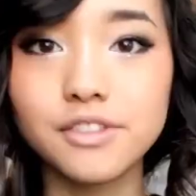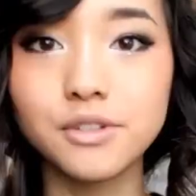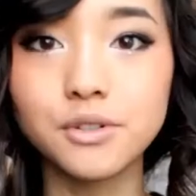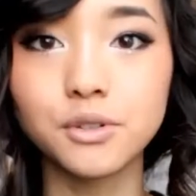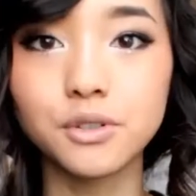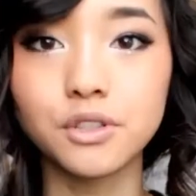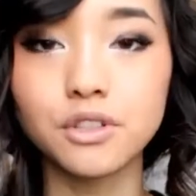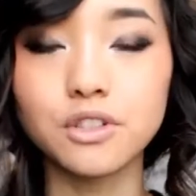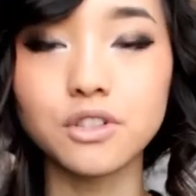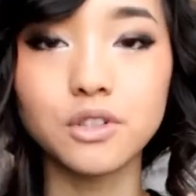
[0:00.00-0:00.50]
of the
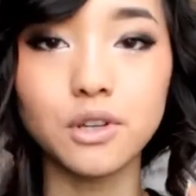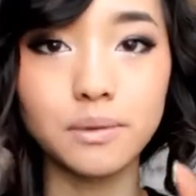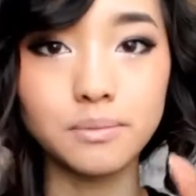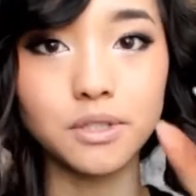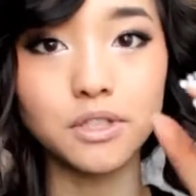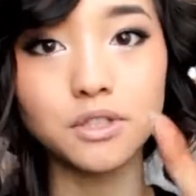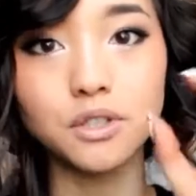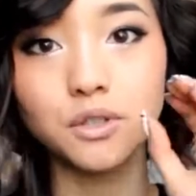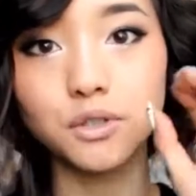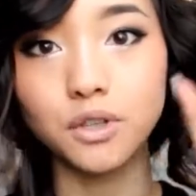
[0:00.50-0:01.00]
noodles, so I'm
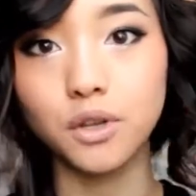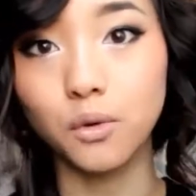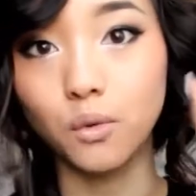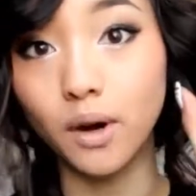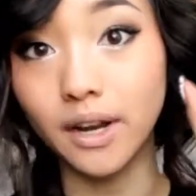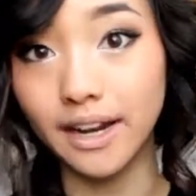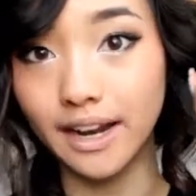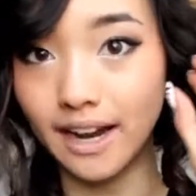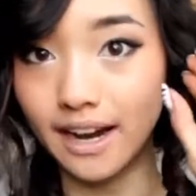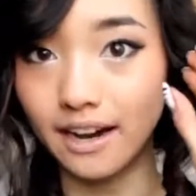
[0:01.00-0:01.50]
just using
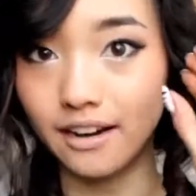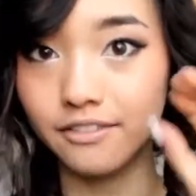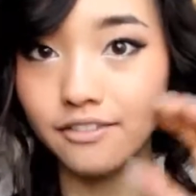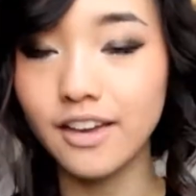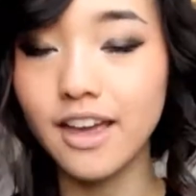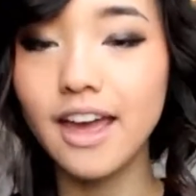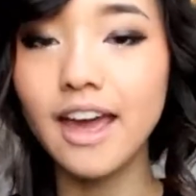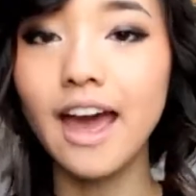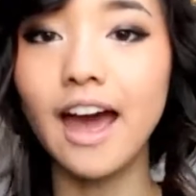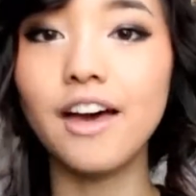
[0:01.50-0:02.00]
one half,
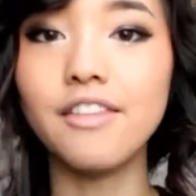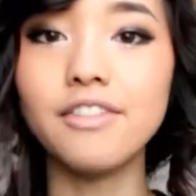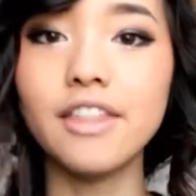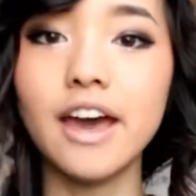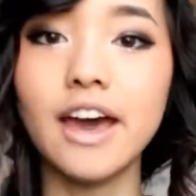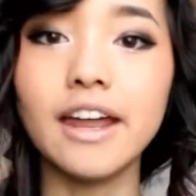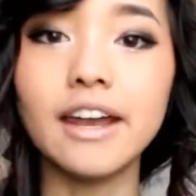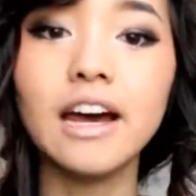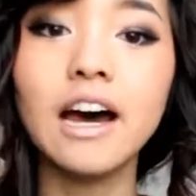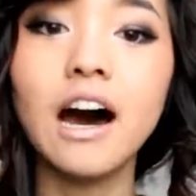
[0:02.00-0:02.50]
and
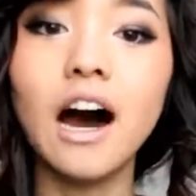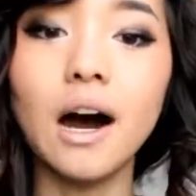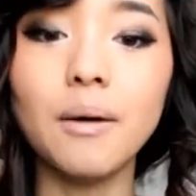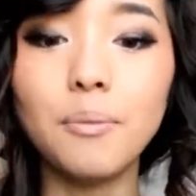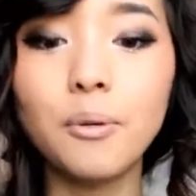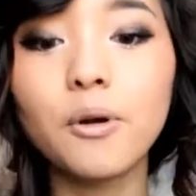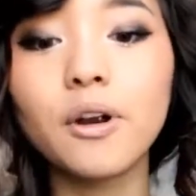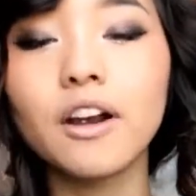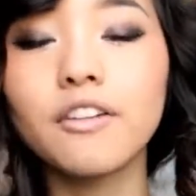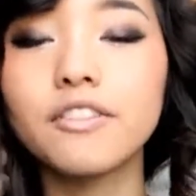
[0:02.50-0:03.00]
then I'll
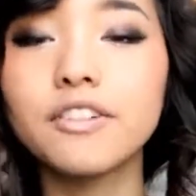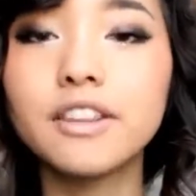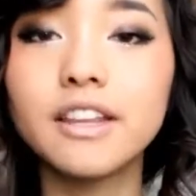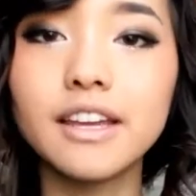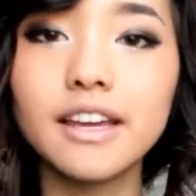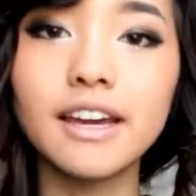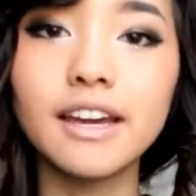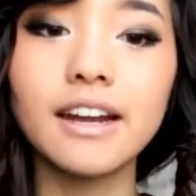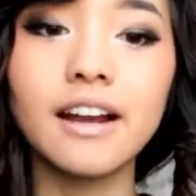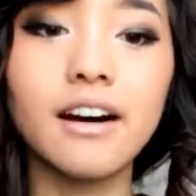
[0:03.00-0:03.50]
pour
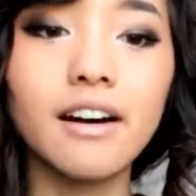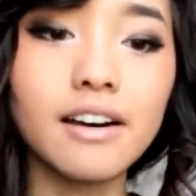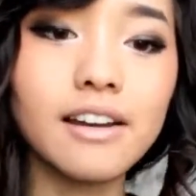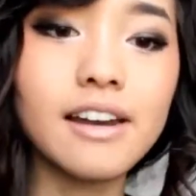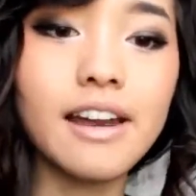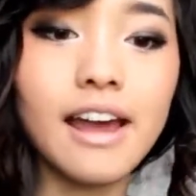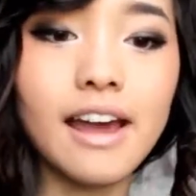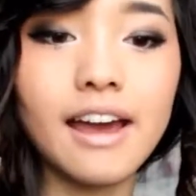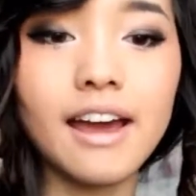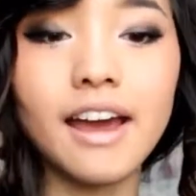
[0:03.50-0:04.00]
everything in
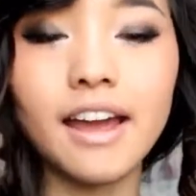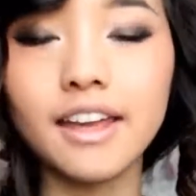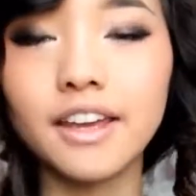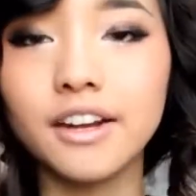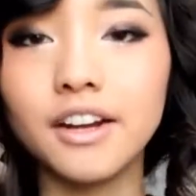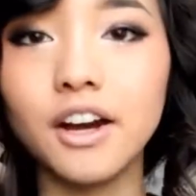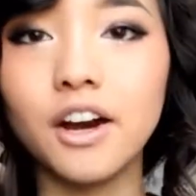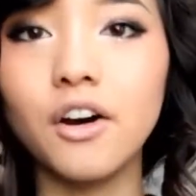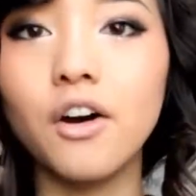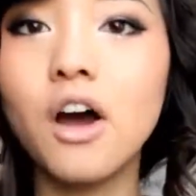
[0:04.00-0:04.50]
on egg,
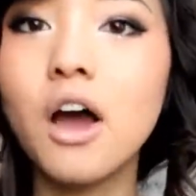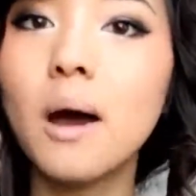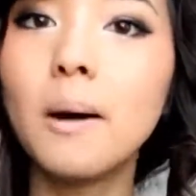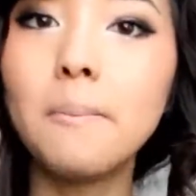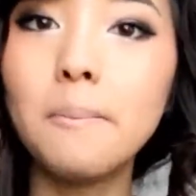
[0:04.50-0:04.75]
you know,